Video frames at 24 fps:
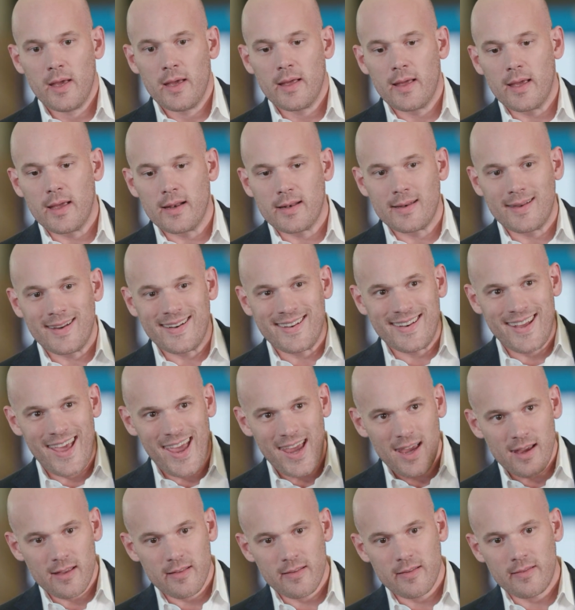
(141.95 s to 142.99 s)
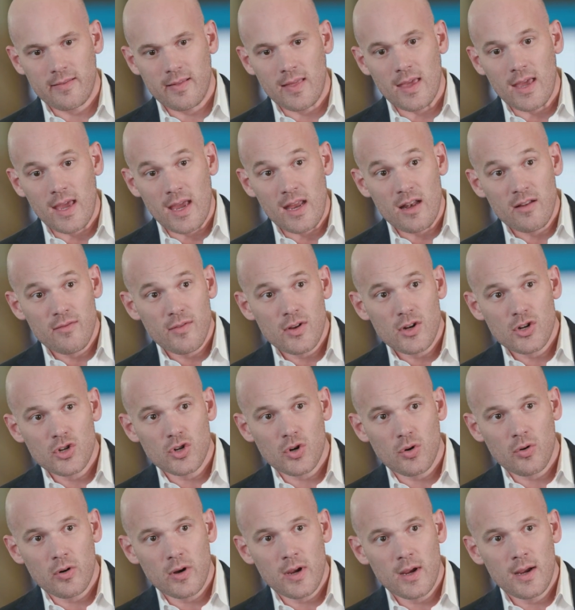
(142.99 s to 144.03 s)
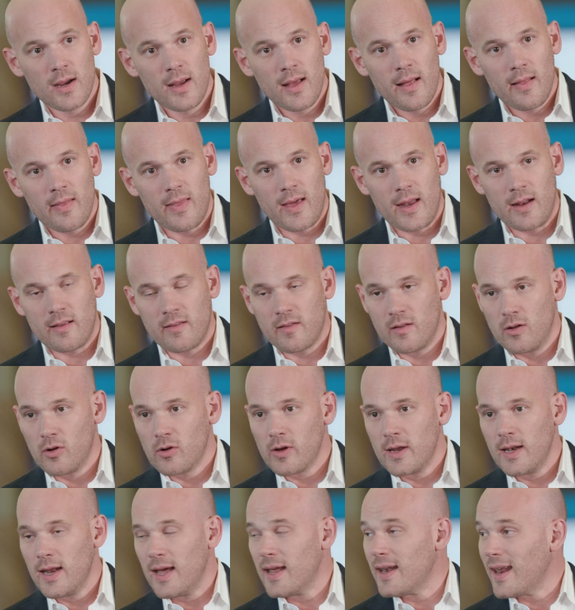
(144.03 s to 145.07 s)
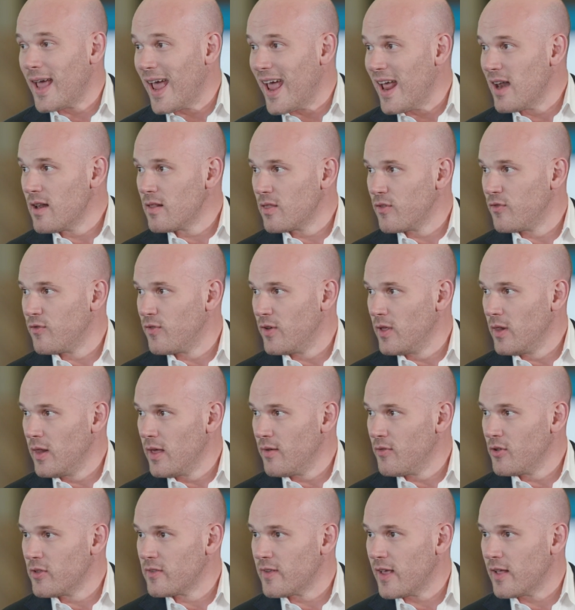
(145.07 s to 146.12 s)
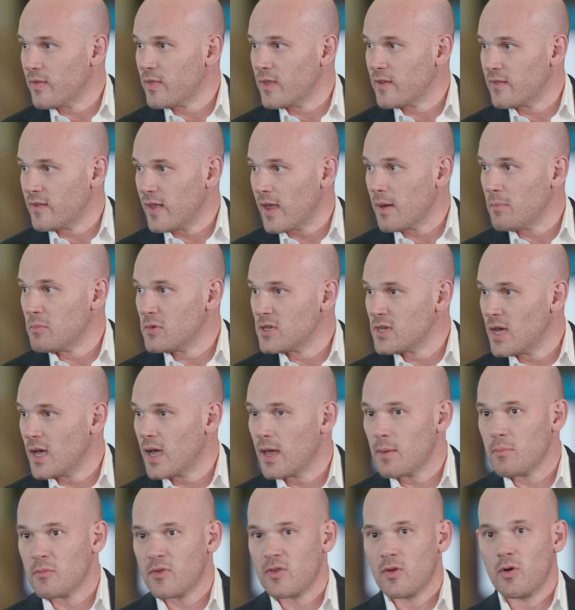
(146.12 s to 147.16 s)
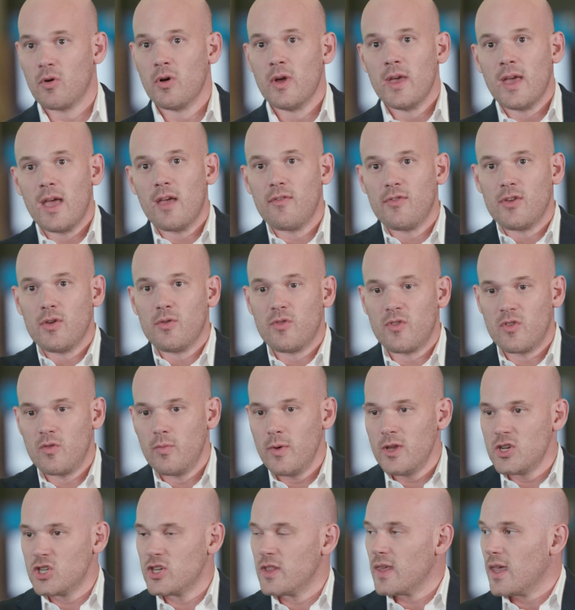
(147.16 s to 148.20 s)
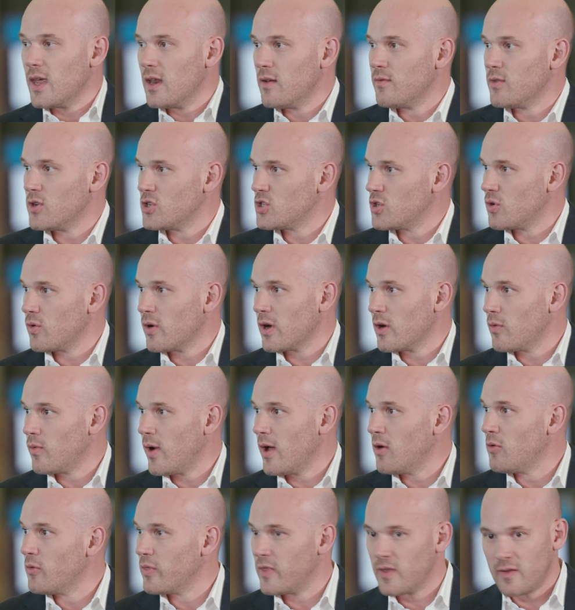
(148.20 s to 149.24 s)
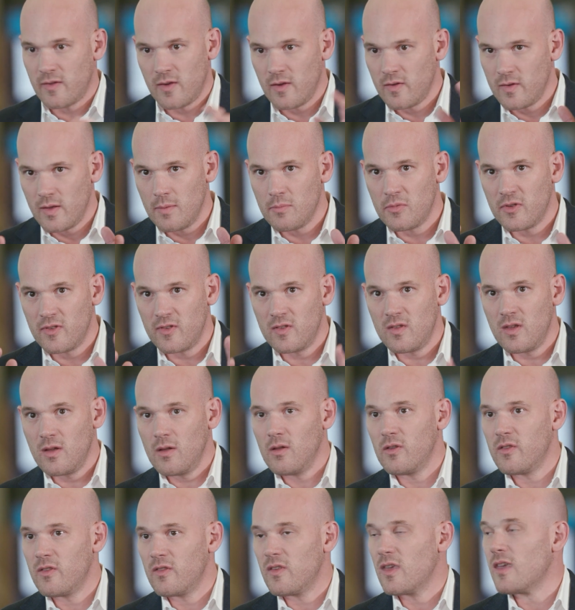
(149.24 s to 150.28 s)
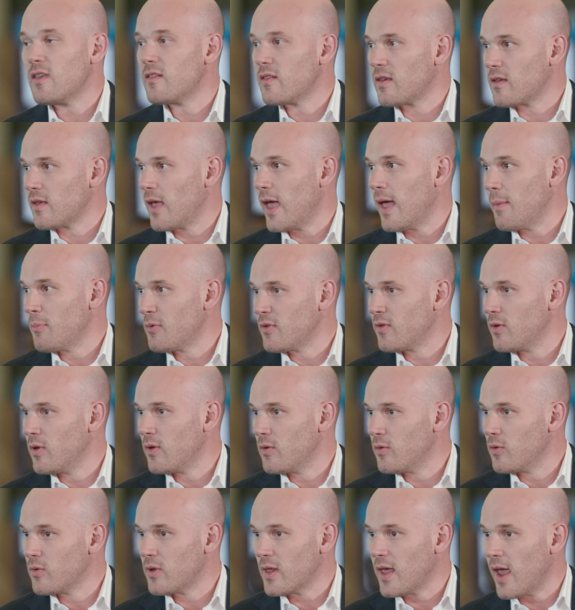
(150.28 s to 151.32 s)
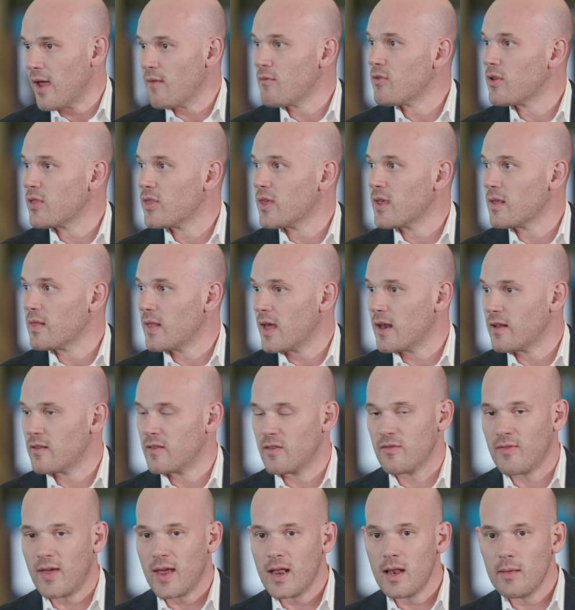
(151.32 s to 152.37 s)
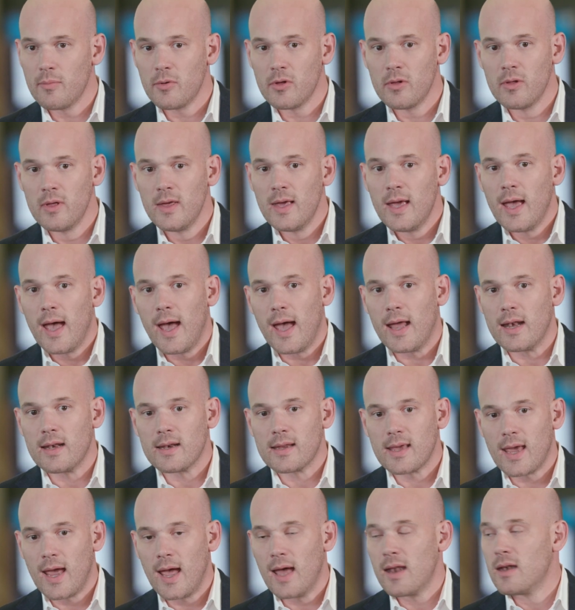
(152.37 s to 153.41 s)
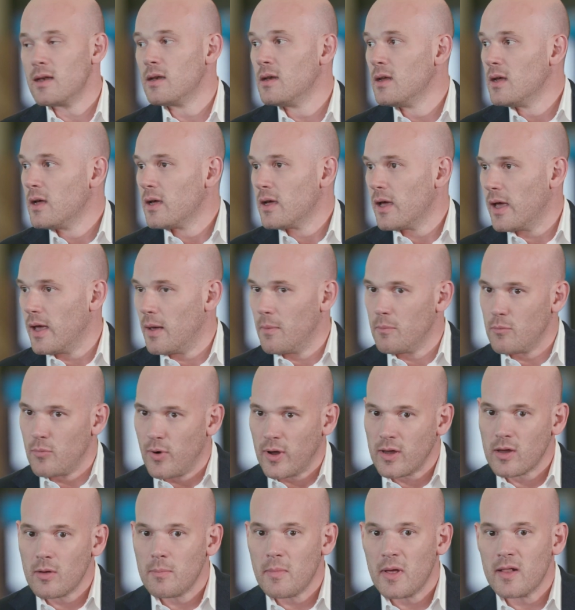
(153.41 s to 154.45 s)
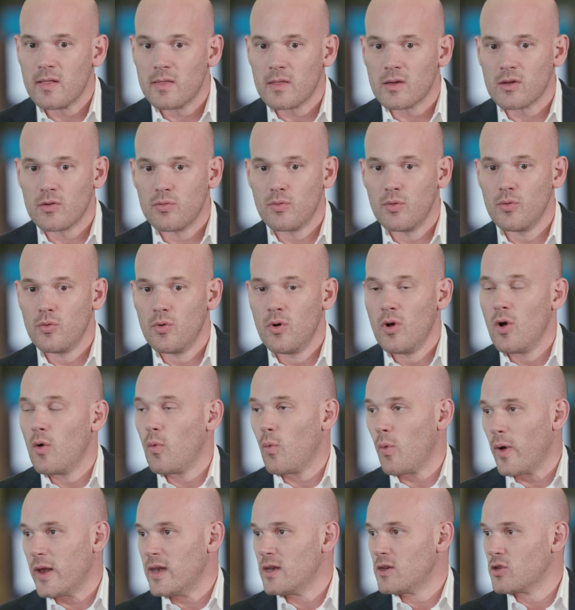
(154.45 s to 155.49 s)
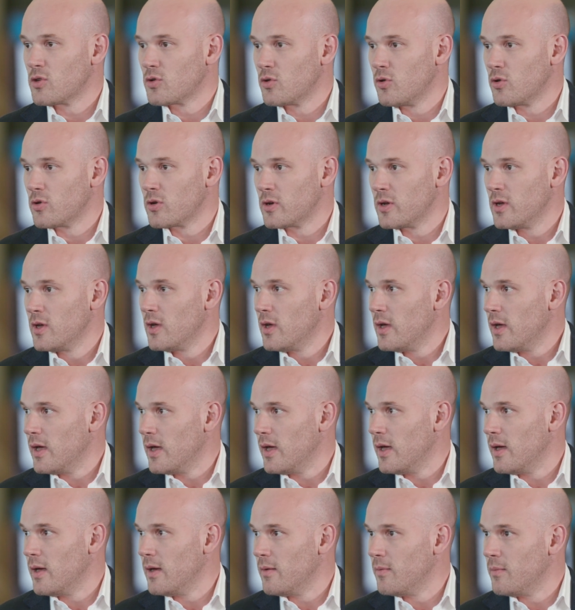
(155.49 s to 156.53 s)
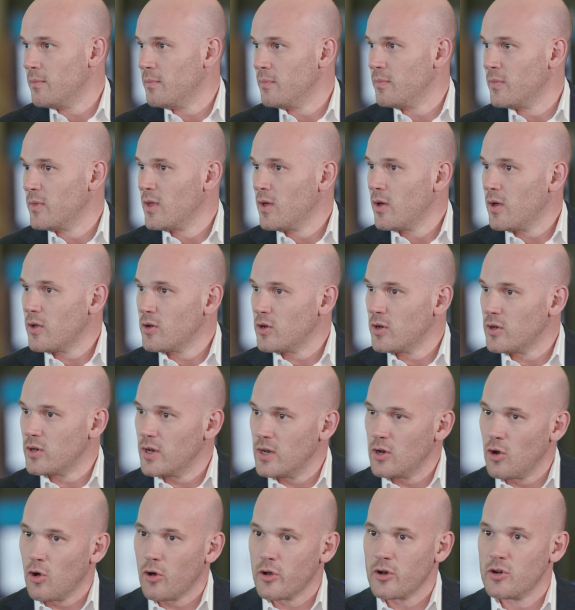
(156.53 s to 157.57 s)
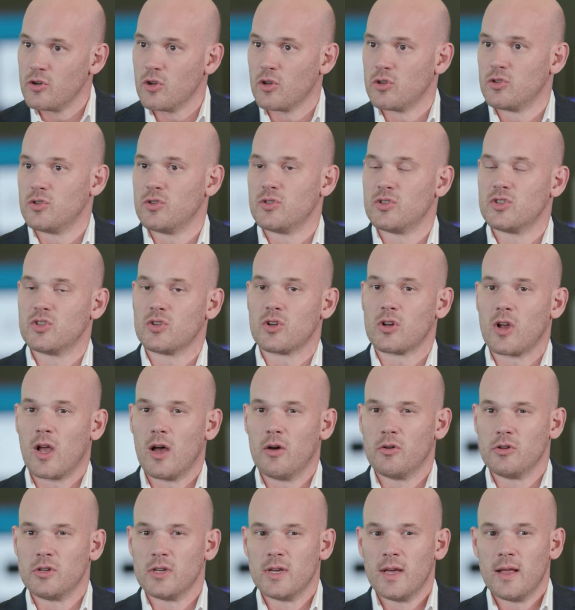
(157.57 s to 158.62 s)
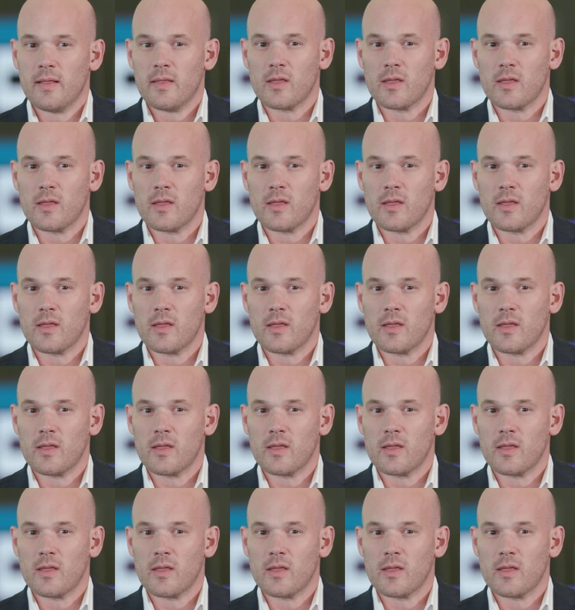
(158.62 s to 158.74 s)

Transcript: It detects the inventory that it's looking at and the fill levels at the same time. So if you switch the inventory around, the system still sees absolutely everything that is available and can recommend the crew when to cook in order not to stock out.